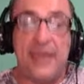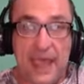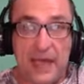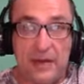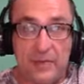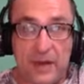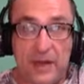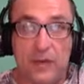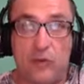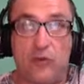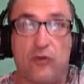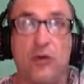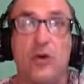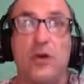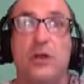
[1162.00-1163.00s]
had to be
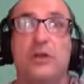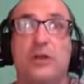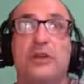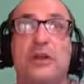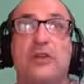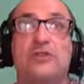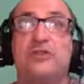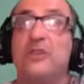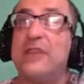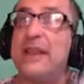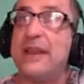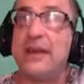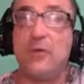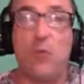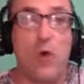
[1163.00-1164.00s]
cruel, so
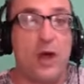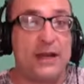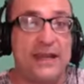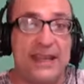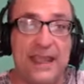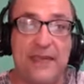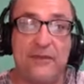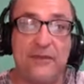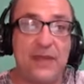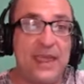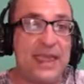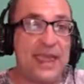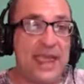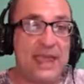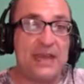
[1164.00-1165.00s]
they didn't want to give
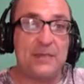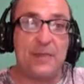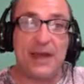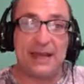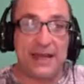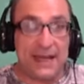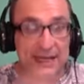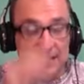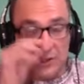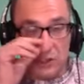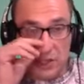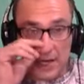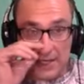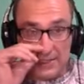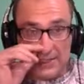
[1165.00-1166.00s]
anybody any
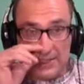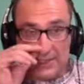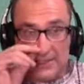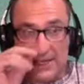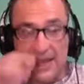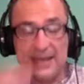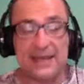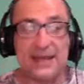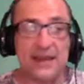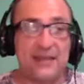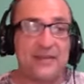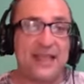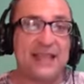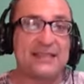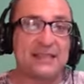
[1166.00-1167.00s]
chances. And
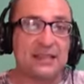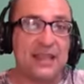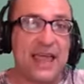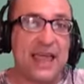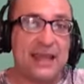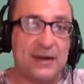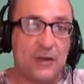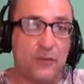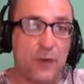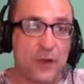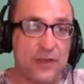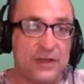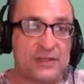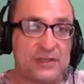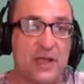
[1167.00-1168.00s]
that's a lot of
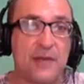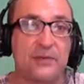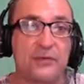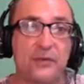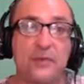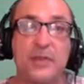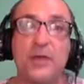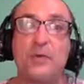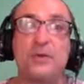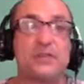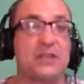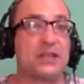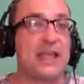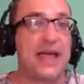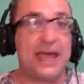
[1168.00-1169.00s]
where this comes from. There
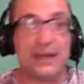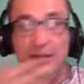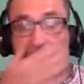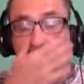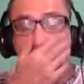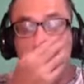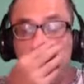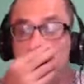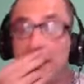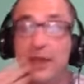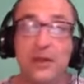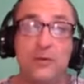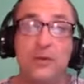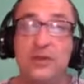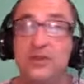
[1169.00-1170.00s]
was a lot of,
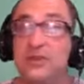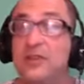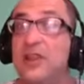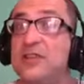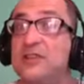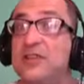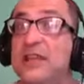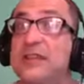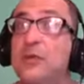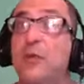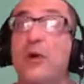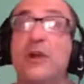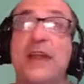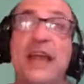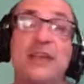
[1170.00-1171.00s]
we touched on the
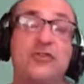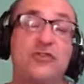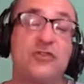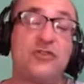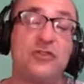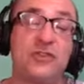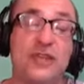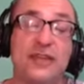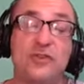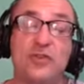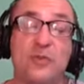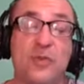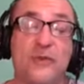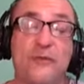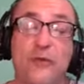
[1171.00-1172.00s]
word
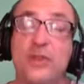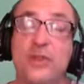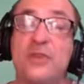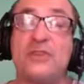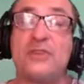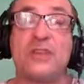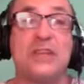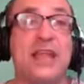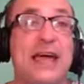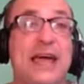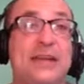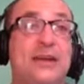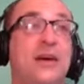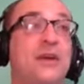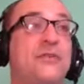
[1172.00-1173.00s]
extrajudicial before, there's a
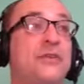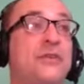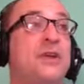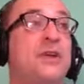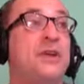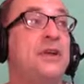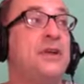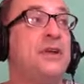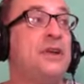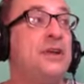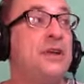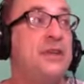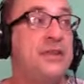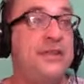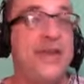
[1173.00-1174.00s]
lot of
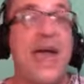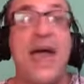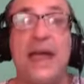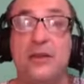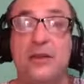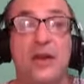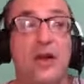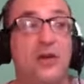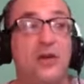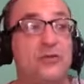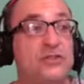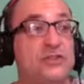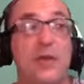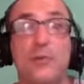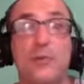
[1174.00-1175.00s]
that,
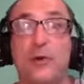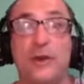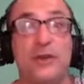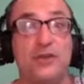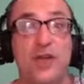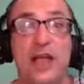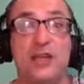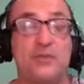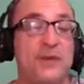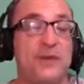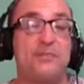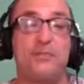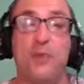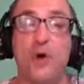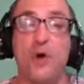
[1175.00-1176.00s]
summary
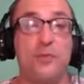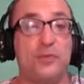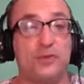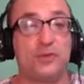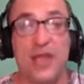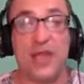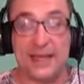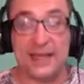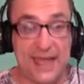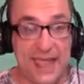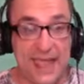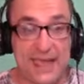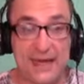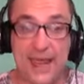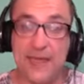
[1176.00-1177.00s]
judgment, boom, shot in the
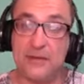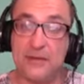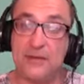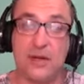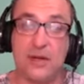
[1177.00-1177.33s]
head. Hey,